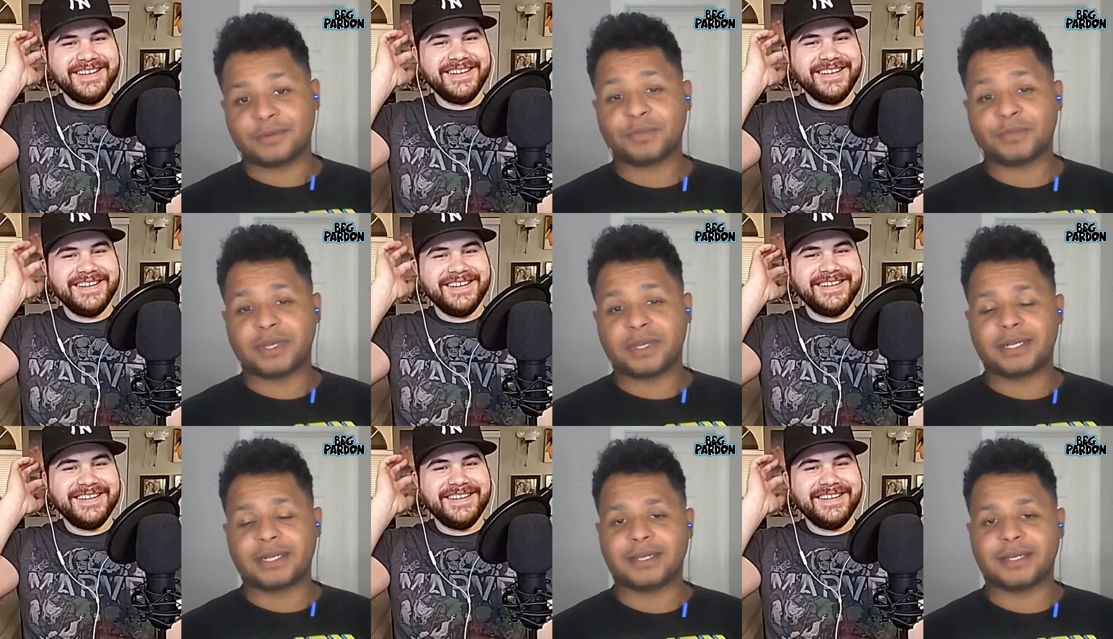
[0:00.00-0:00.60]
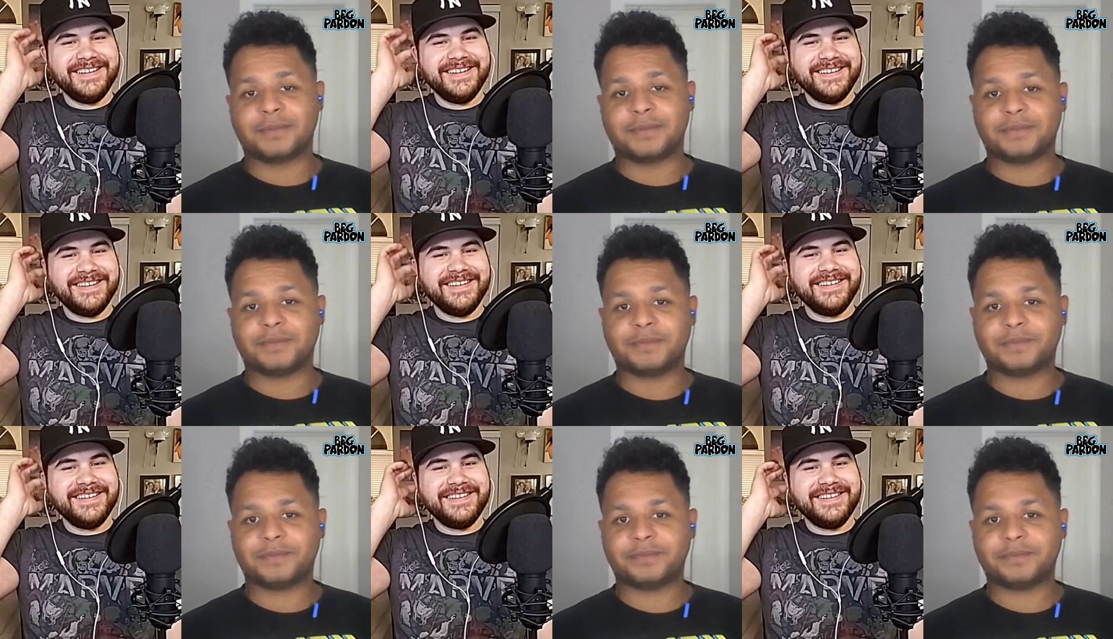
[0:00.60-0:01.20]
Speaker 1: it was Blade, yeah.
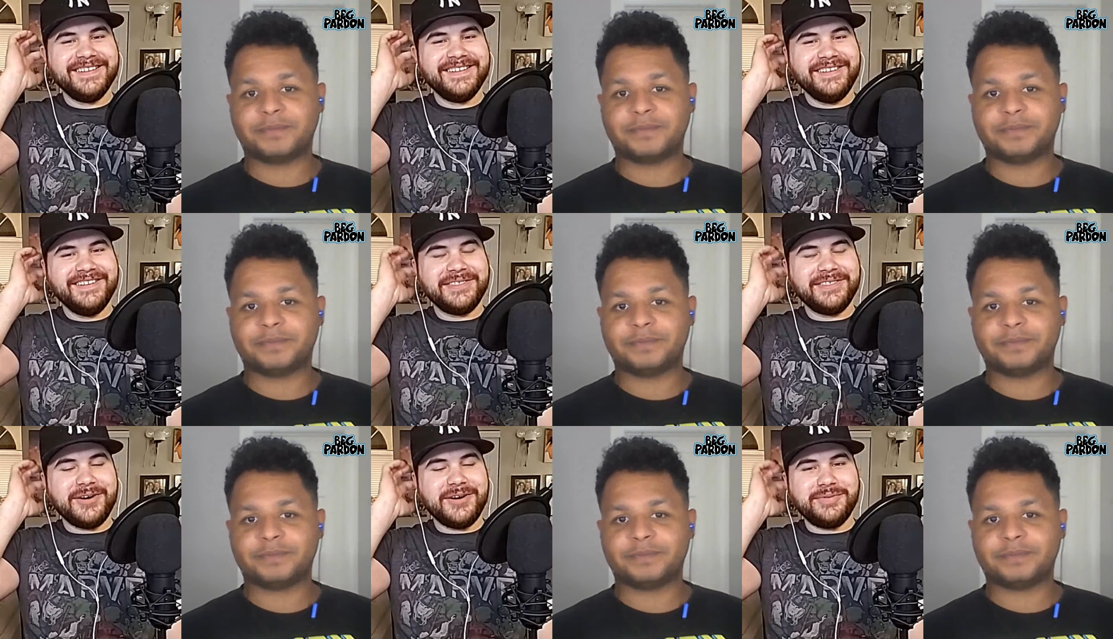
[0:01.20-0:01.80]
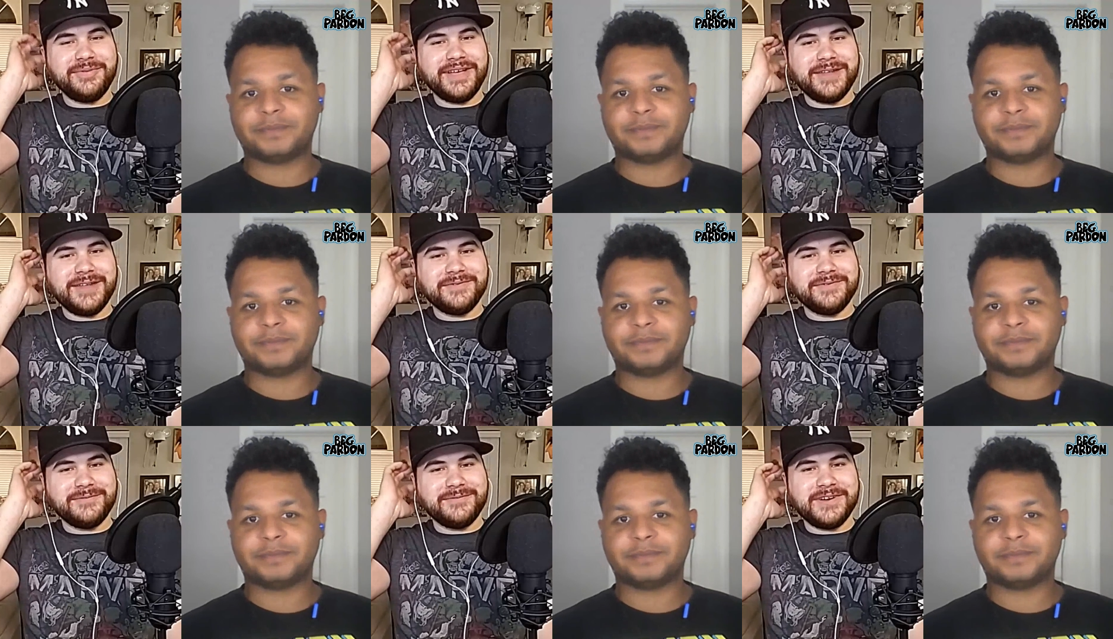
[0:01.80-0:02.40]
Speaker 2: You thought
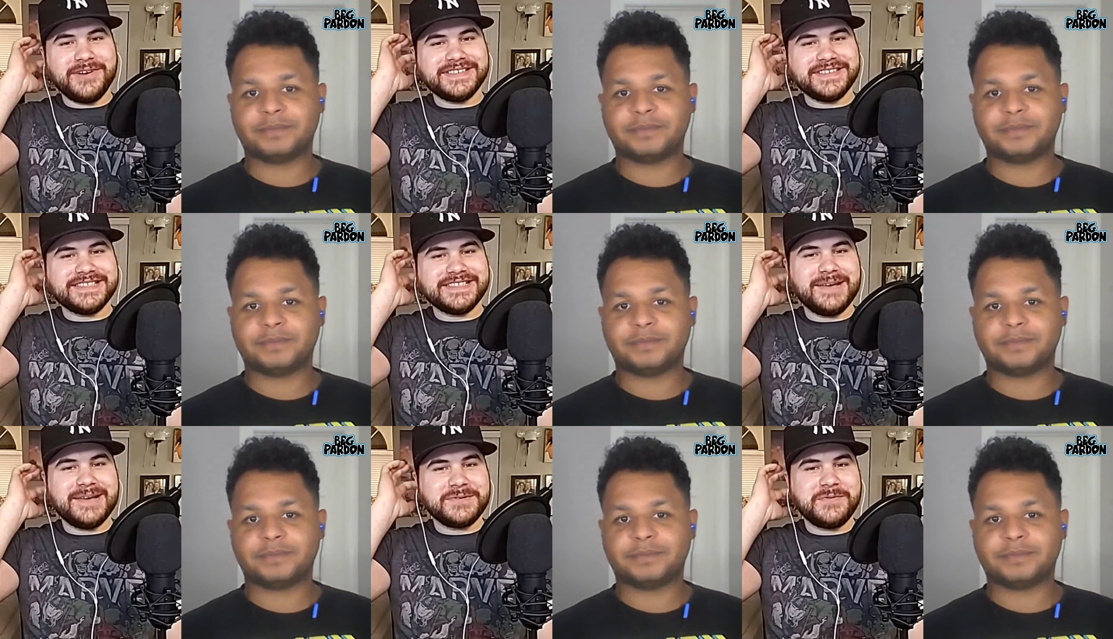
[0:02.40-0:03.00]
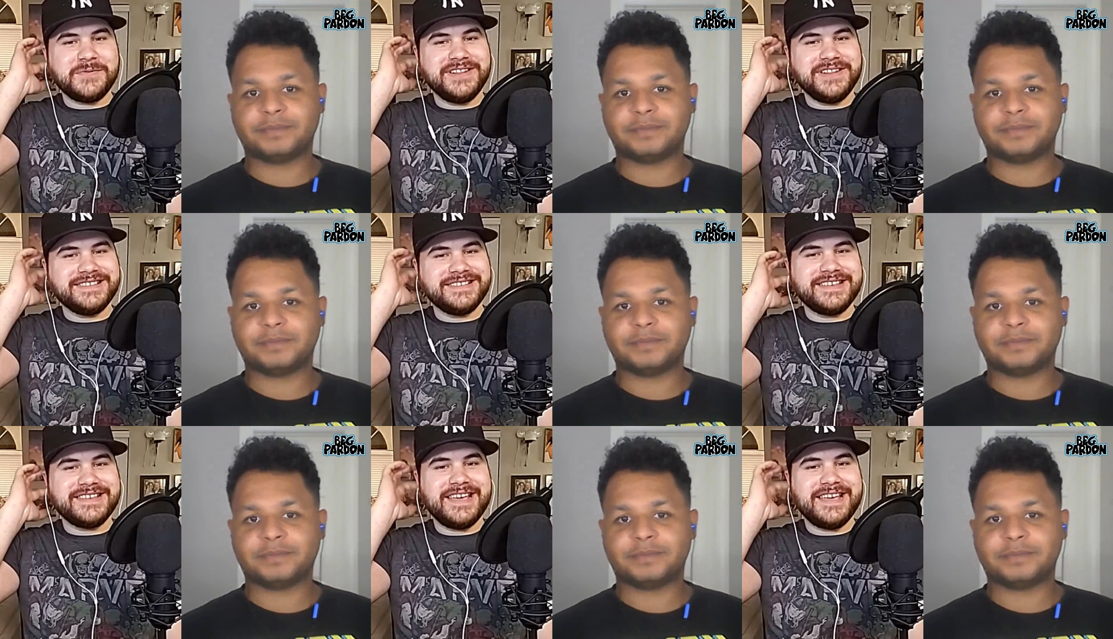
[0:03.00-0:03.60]
Blade and Wesley Snipes were
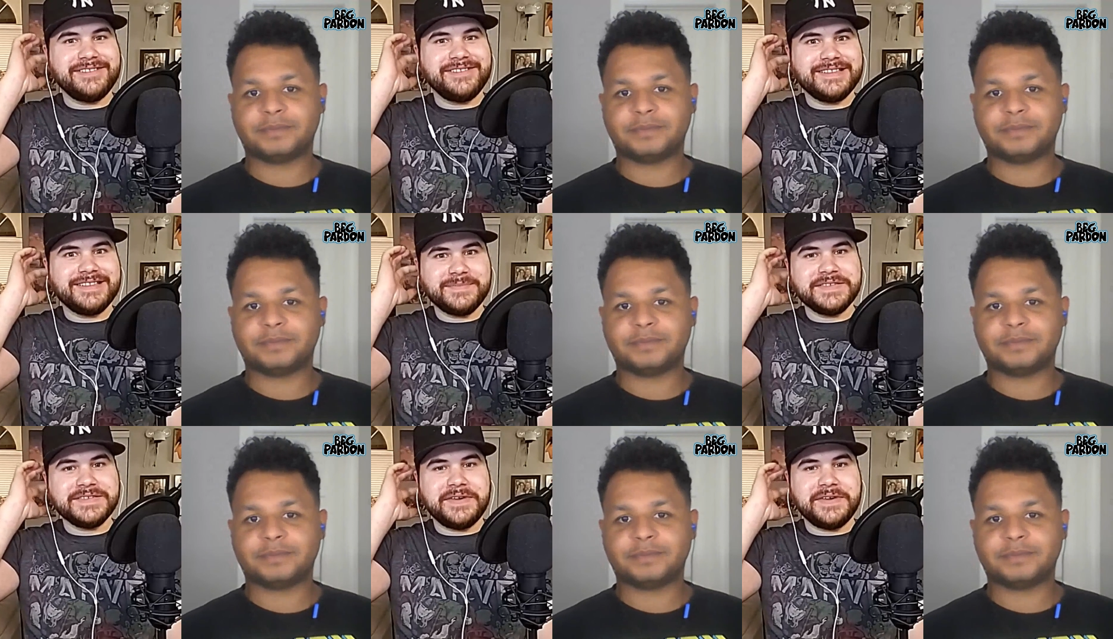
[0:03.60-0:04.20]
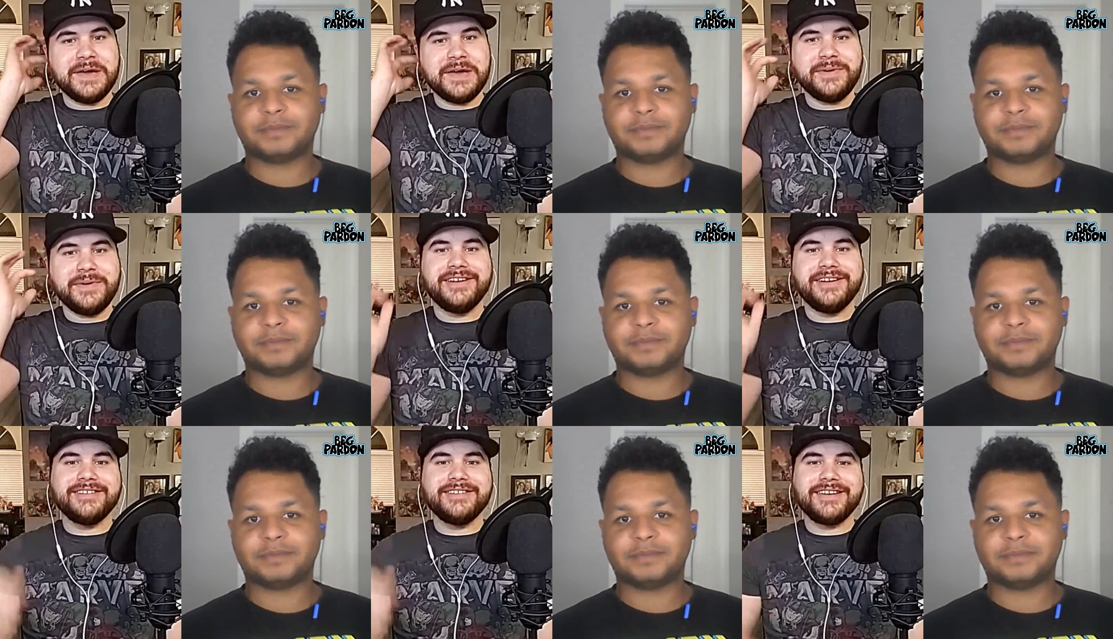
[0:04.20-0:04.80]
one and the same. Like this man's a
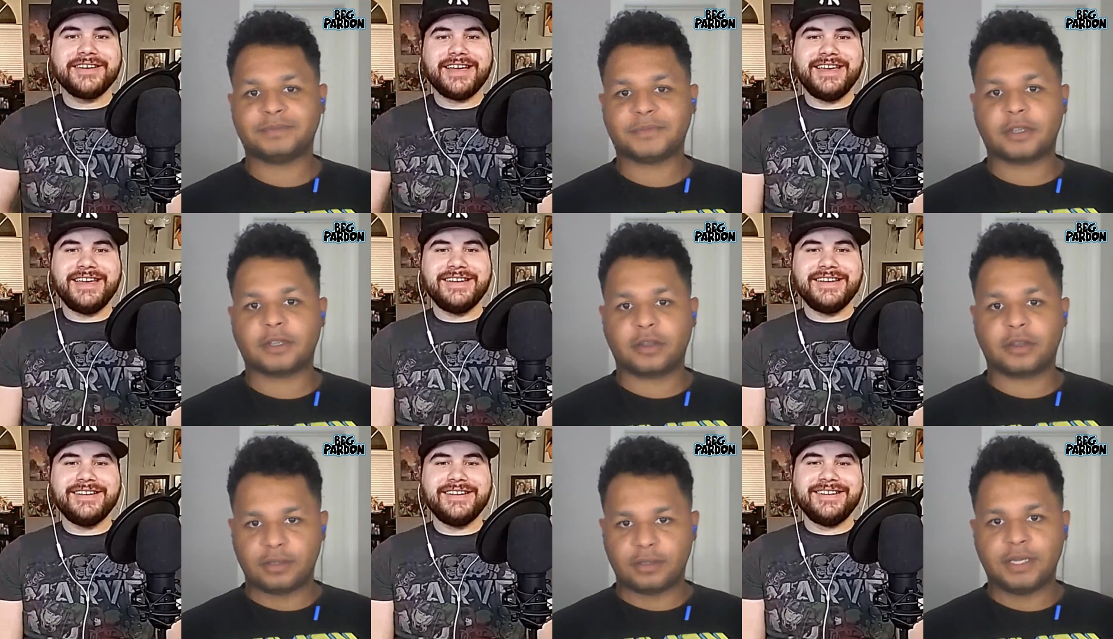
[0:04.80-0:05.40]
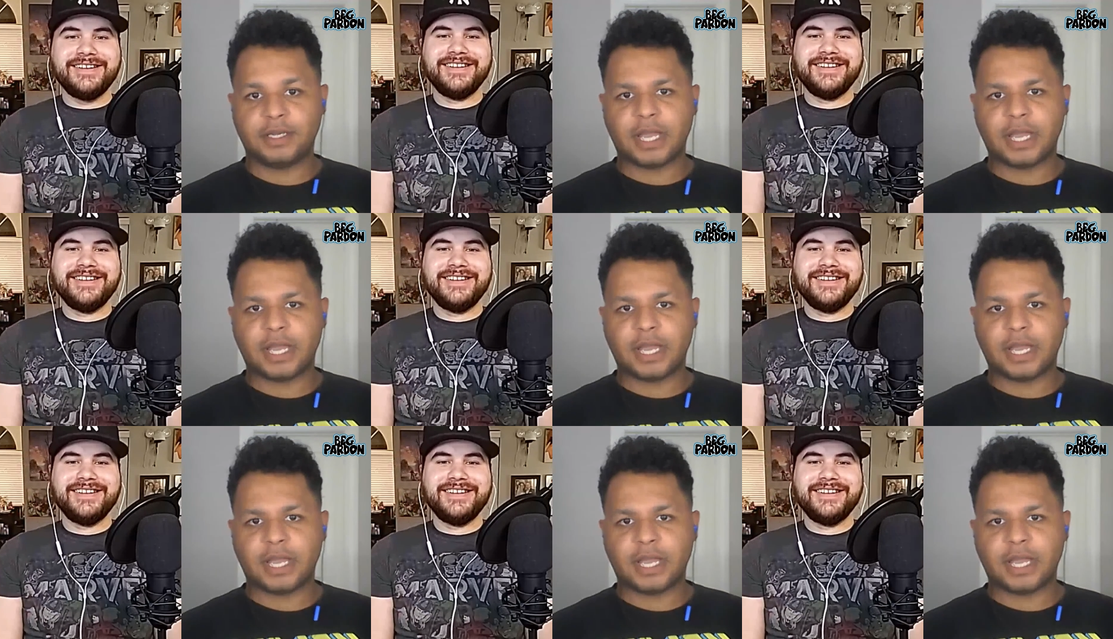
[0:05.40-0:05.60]
vampire. Like I can't.